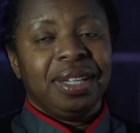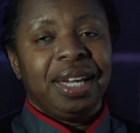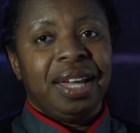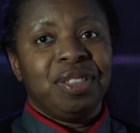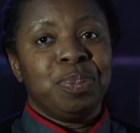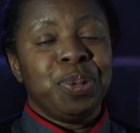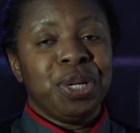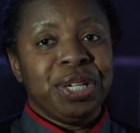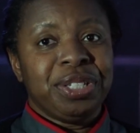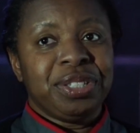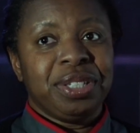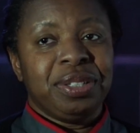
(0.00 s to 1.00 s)
and the
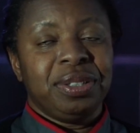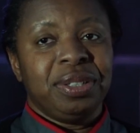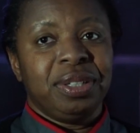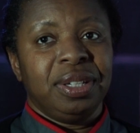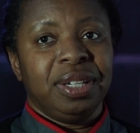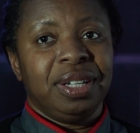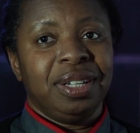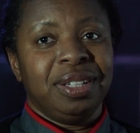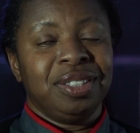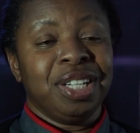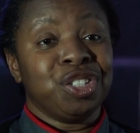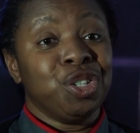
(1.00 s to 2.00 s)
person
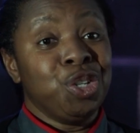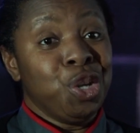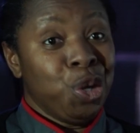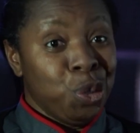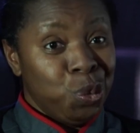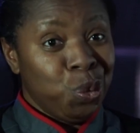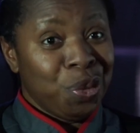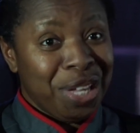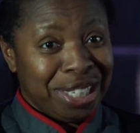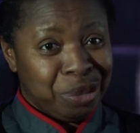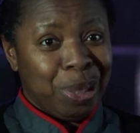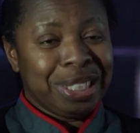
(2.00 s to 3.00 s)
doesn't know what the
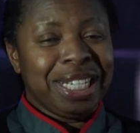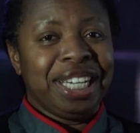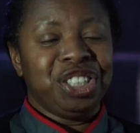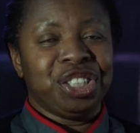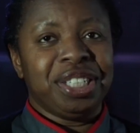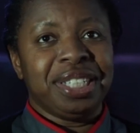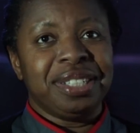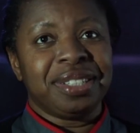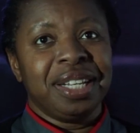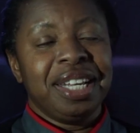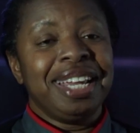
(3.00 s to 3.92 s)
expectation is,